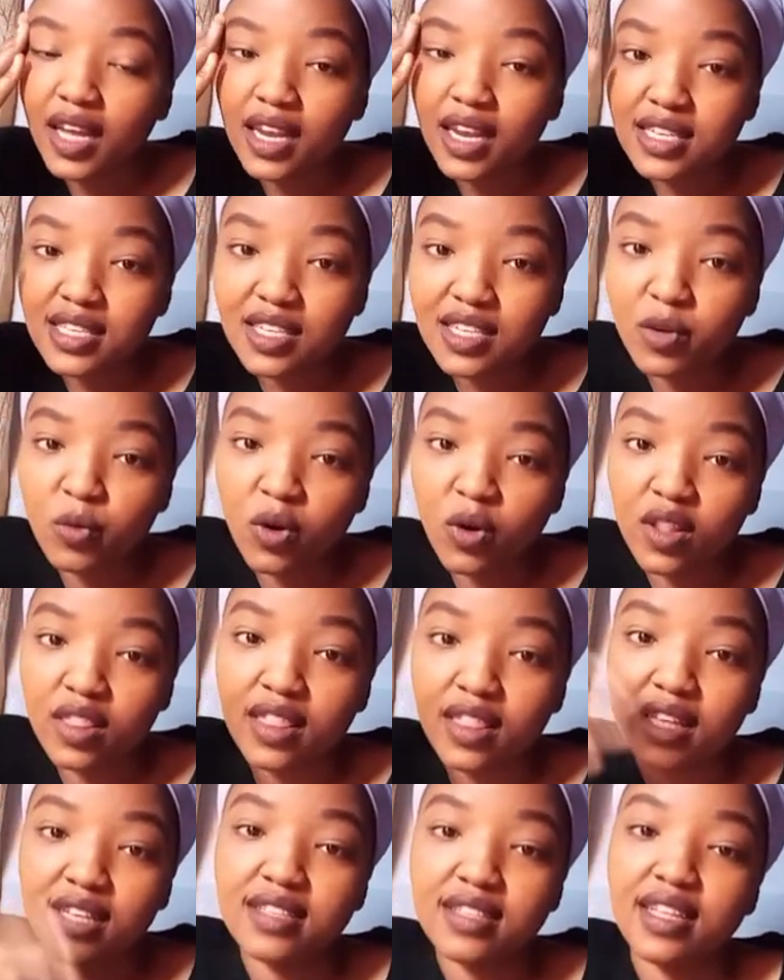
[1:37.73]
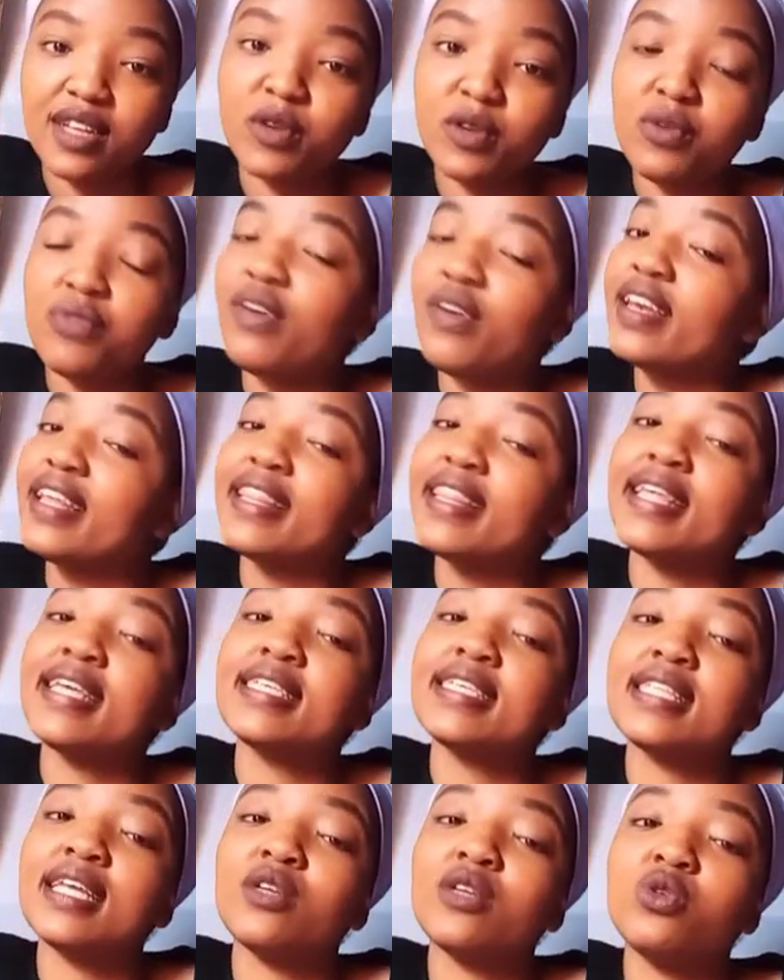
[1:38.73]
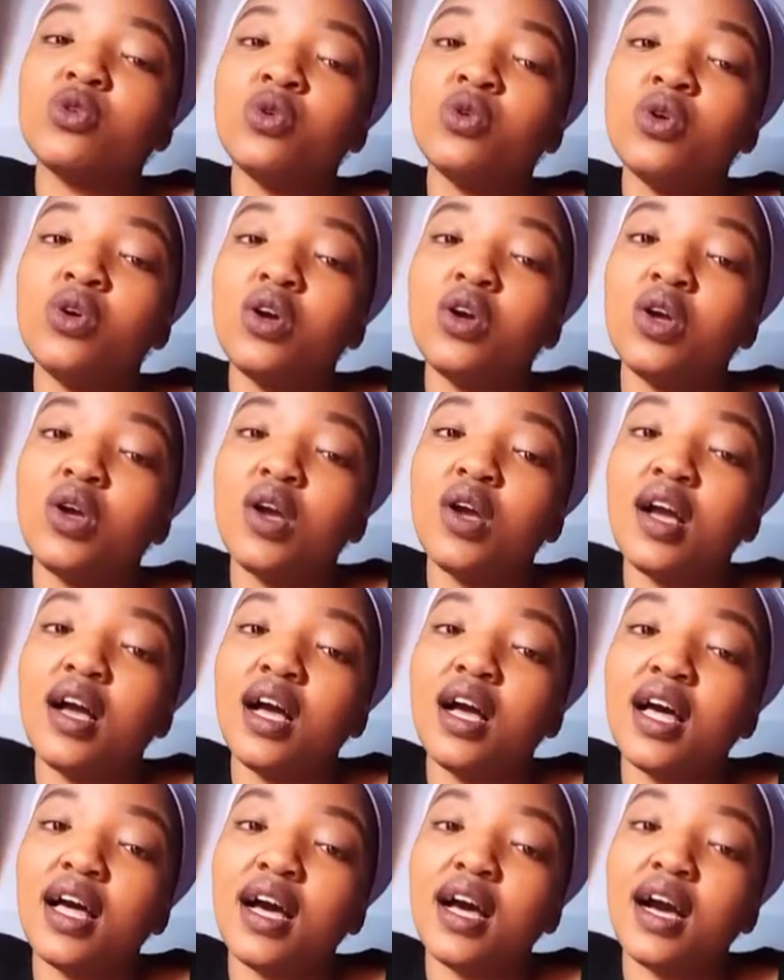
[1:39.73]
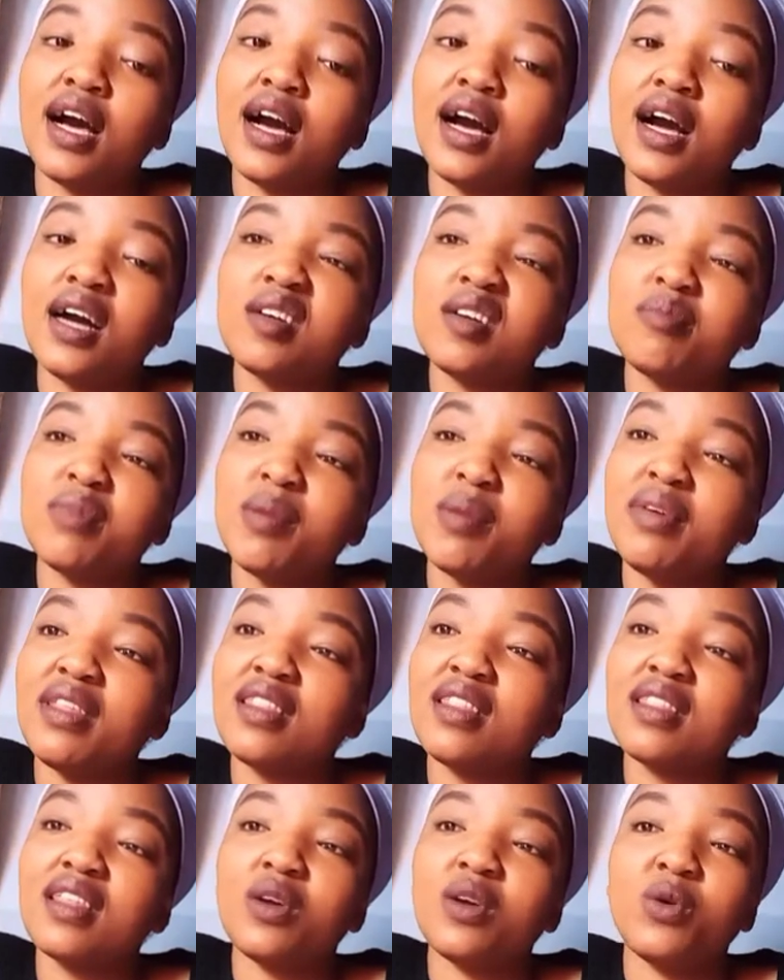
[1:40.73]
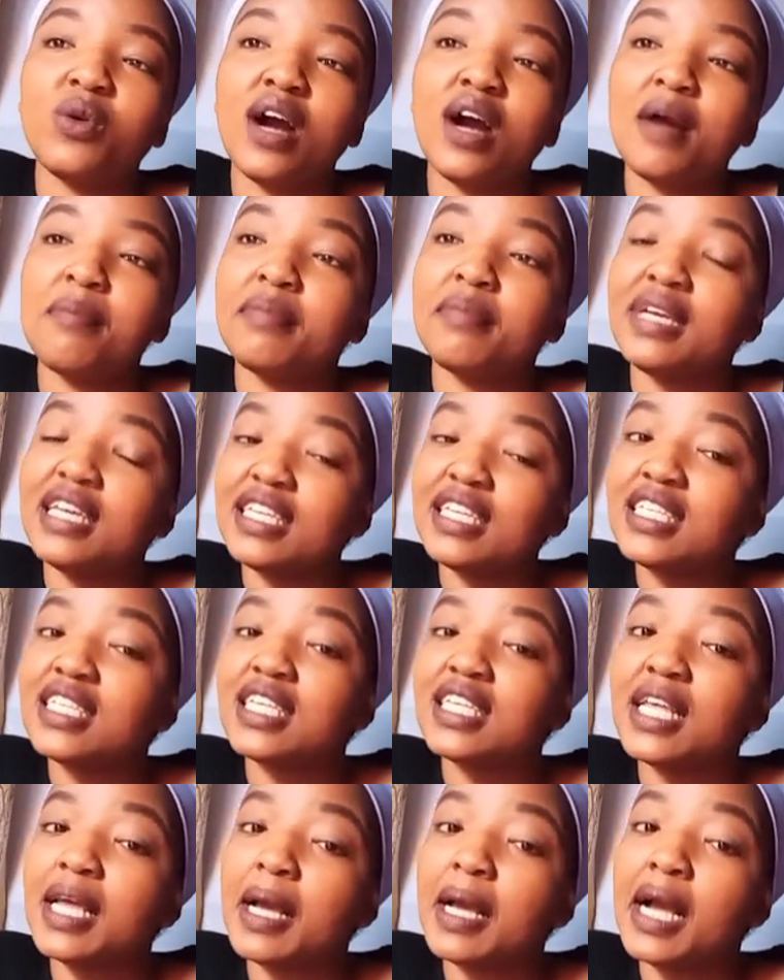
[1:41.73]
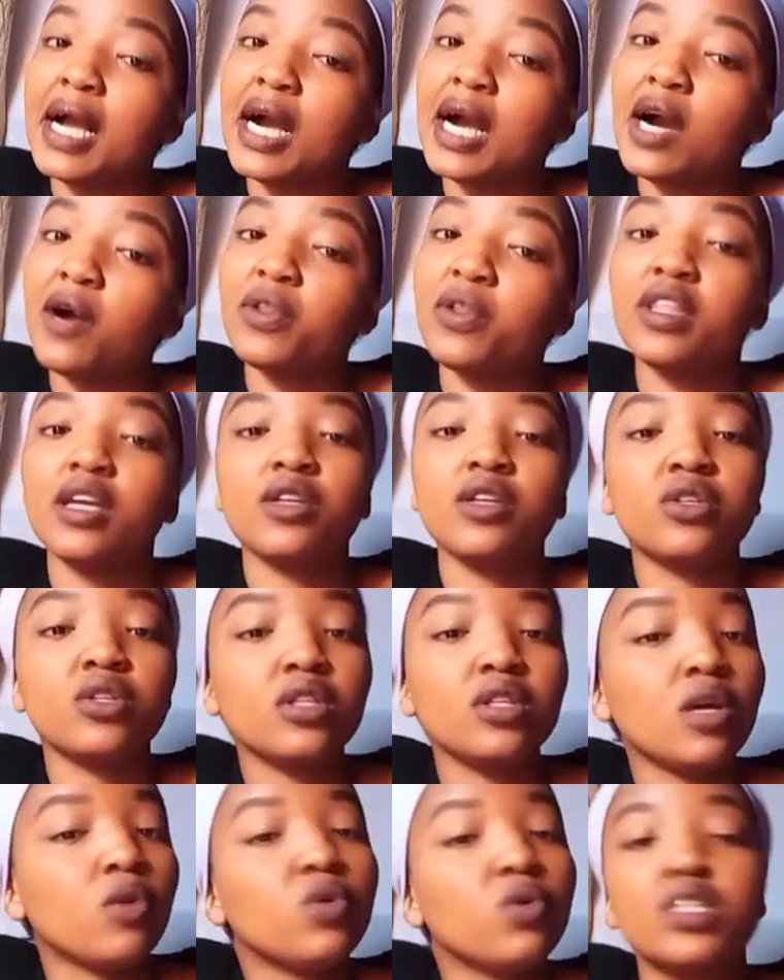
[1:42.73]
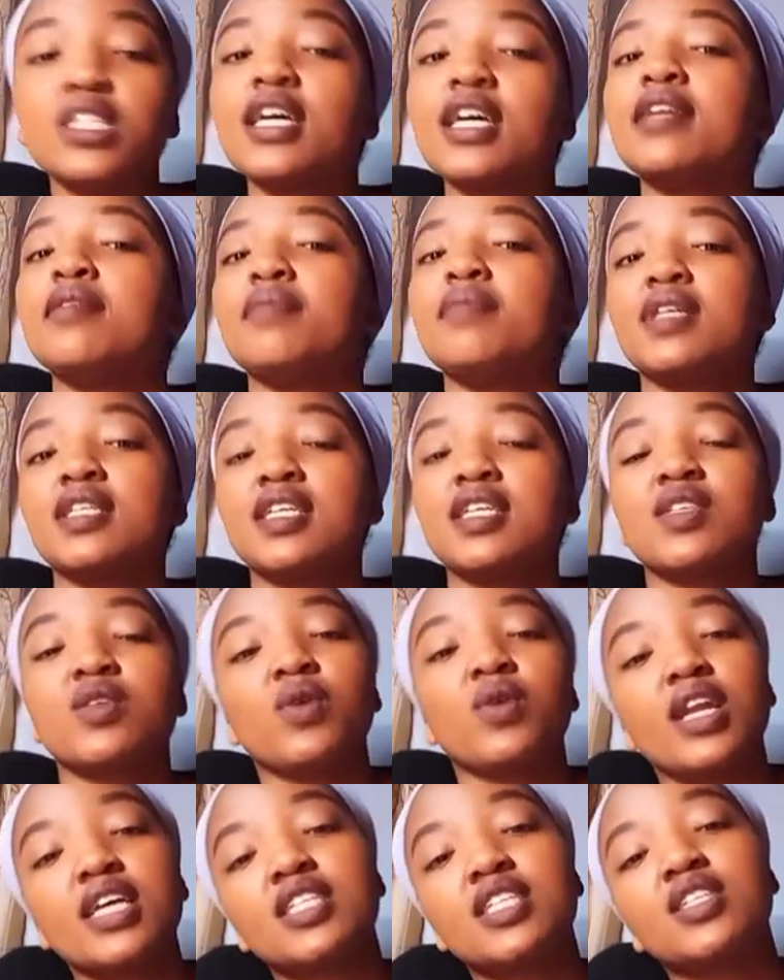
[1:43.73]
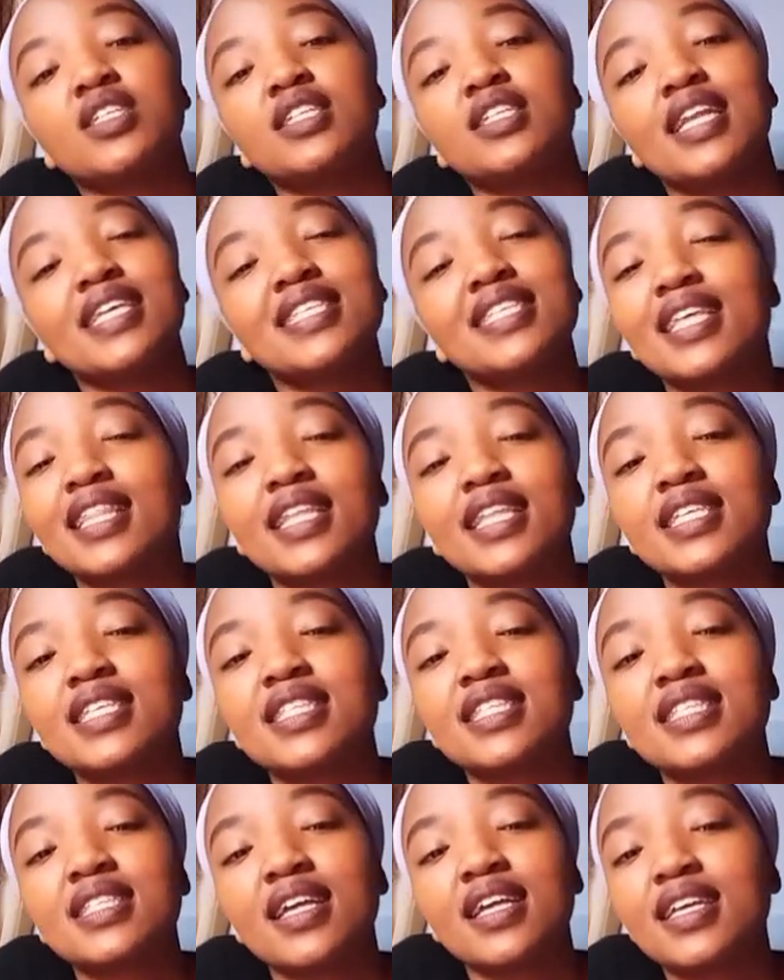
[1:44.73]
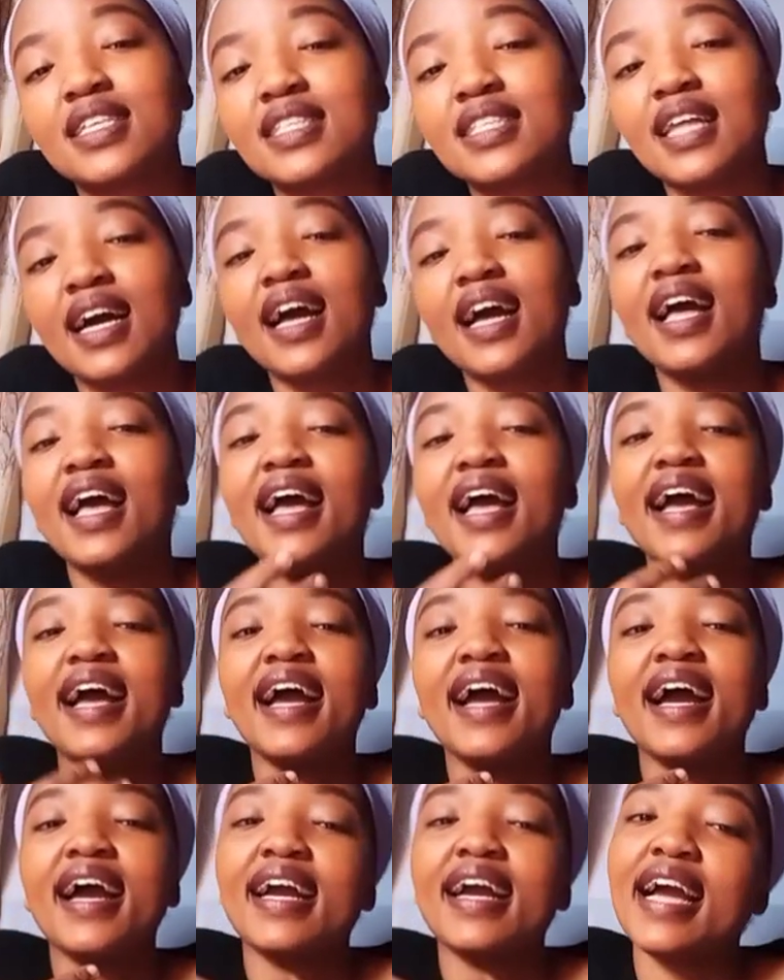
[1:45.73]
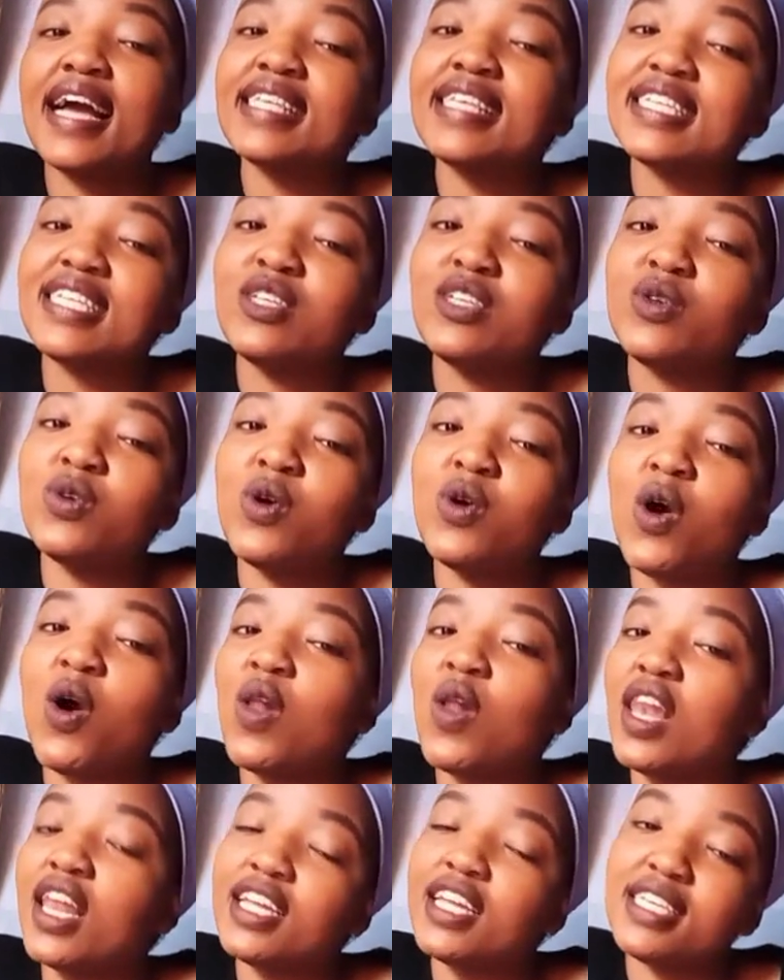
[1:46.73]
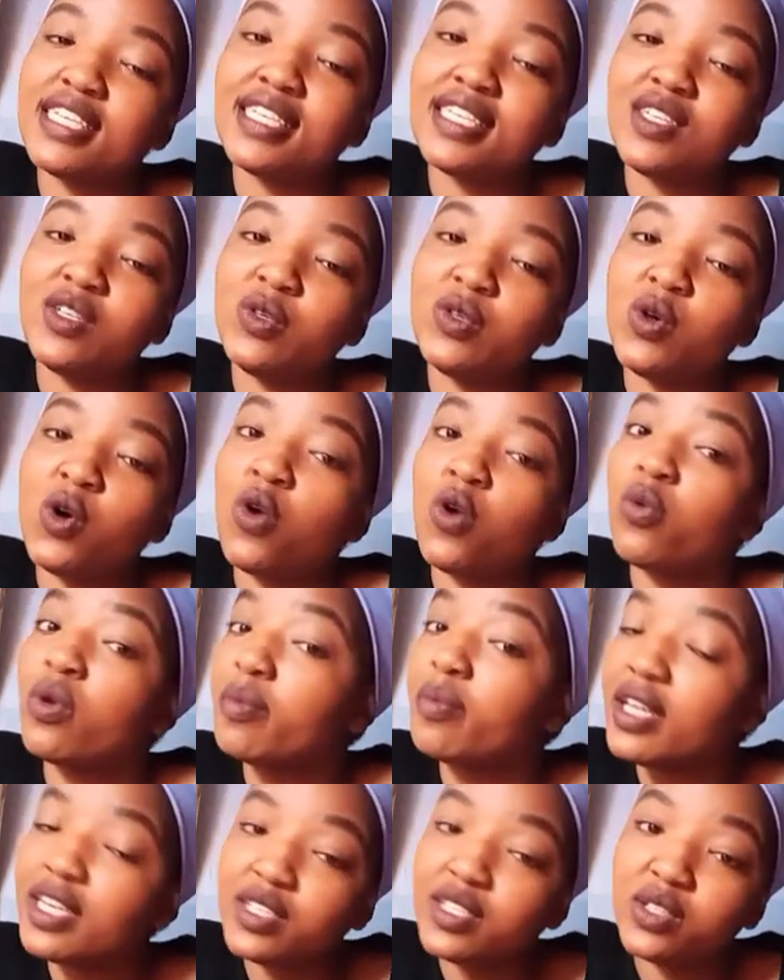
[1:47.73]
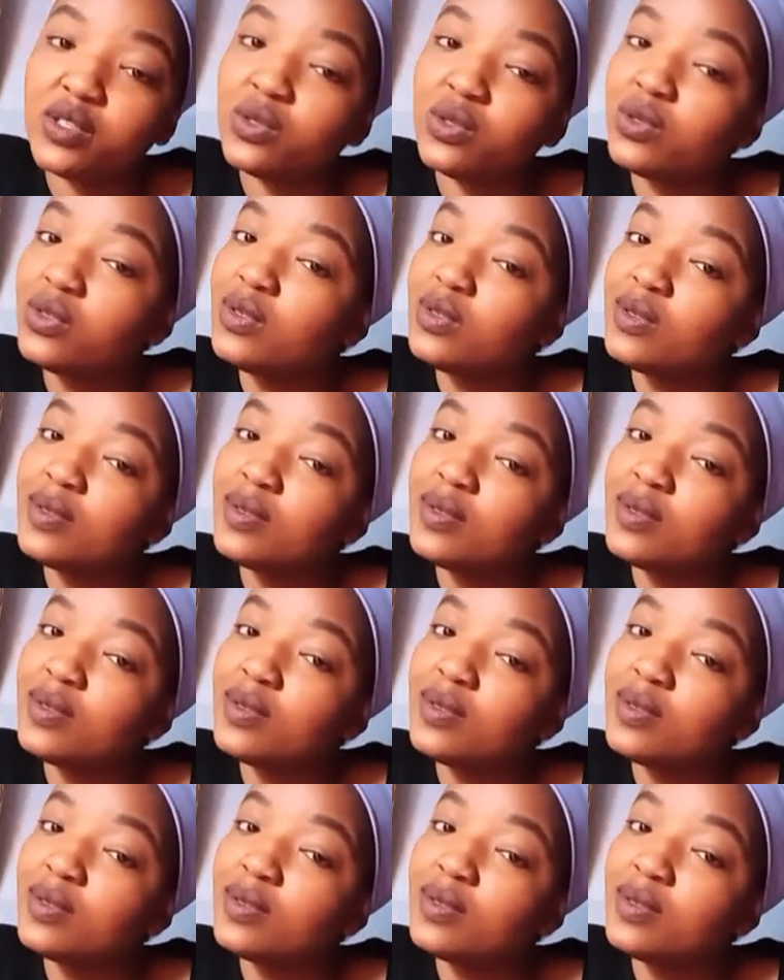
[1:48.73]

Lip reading: let's see what things they do. Funny things they do. Maybe they are meat, or they won't admit. So let's say these things that girls do, or ladies do, or women do.